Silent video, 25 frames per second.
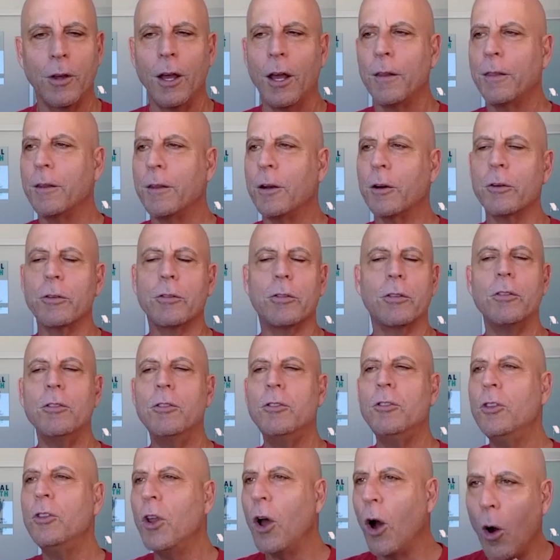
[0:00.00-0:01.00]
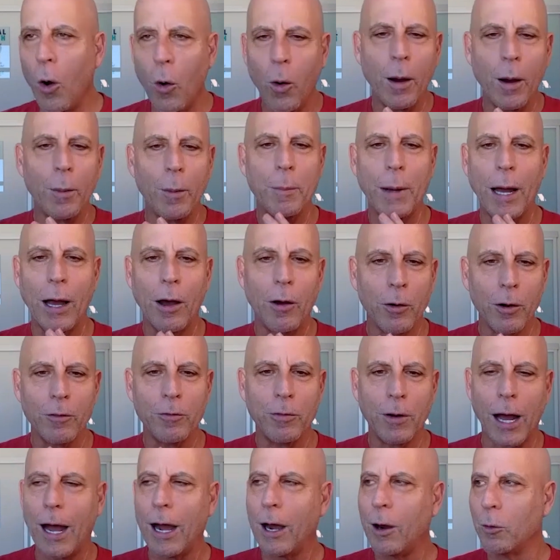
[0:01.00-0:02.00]
There's no amount
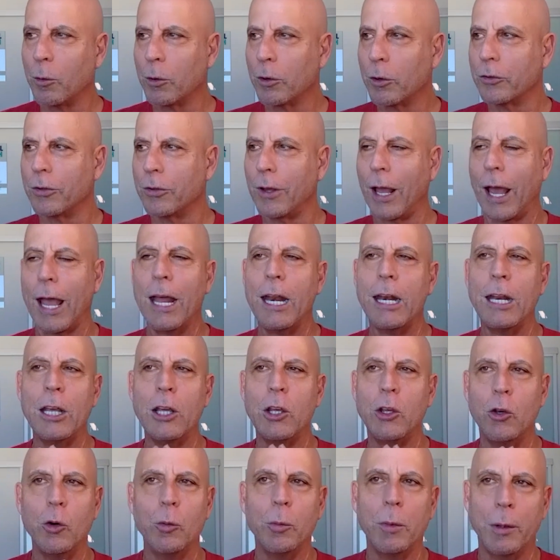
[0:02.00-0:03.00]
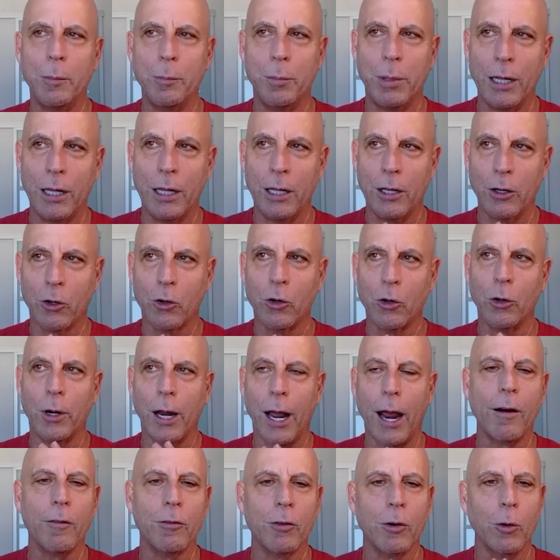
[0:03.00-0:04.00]
of hours any human being could
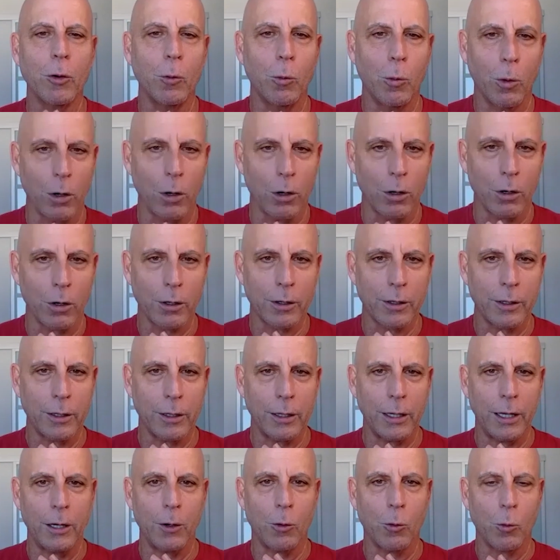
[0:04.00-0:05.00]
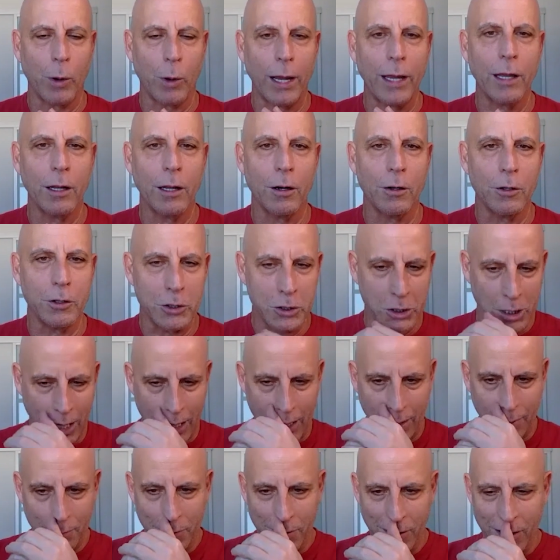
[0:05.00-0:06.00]
ever work in a regular
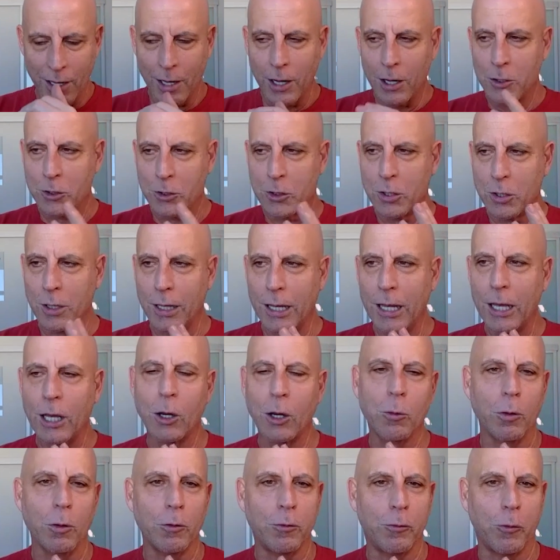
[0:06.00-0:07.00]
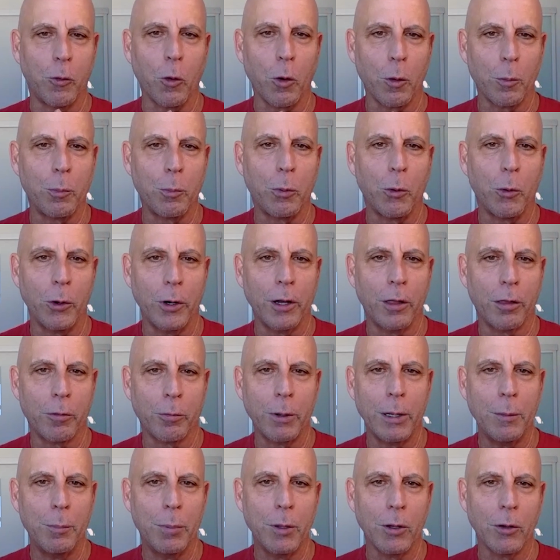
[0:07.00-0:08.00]
job to equal
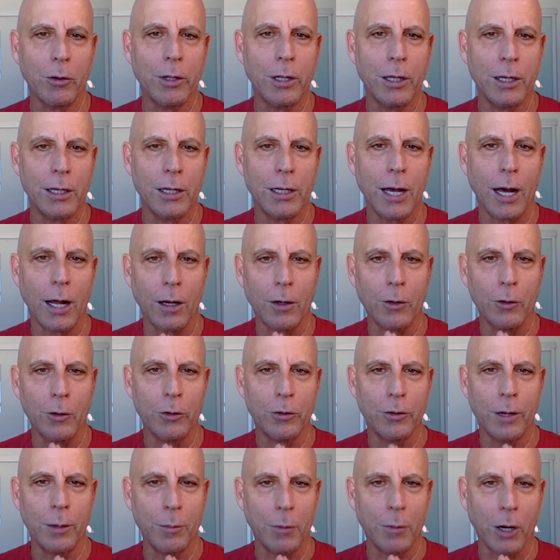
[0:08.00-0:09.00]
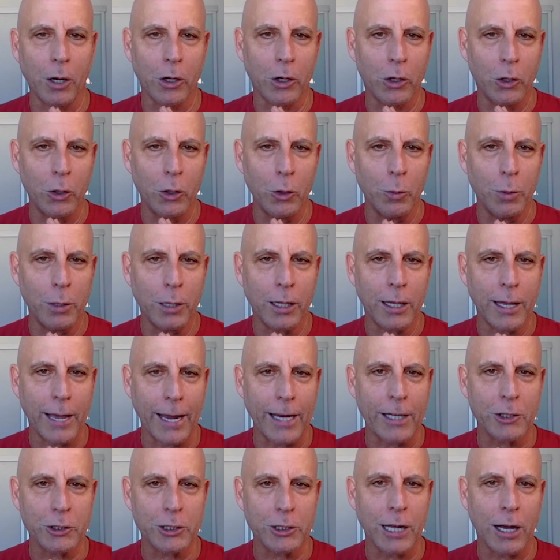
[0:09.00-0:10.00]
$4.3 billion that Mark Cuban
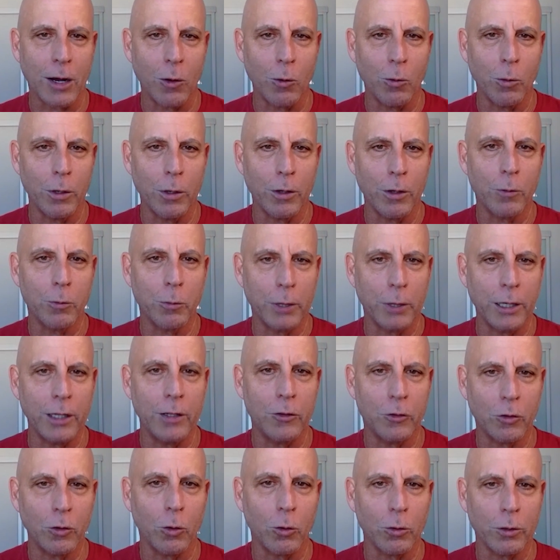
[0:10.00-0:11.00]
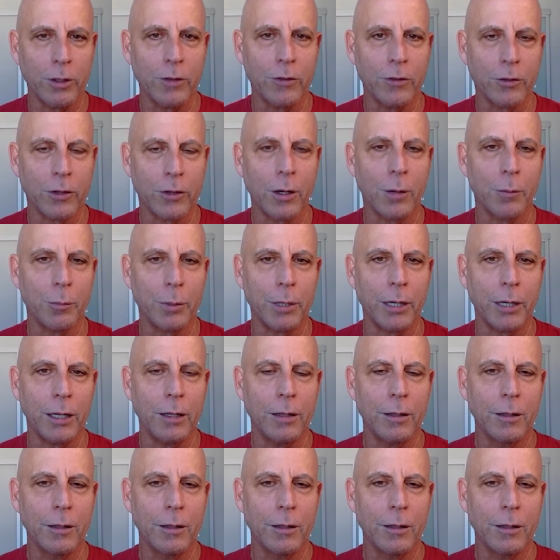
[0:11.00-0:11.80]
cashed out with when he sold his company.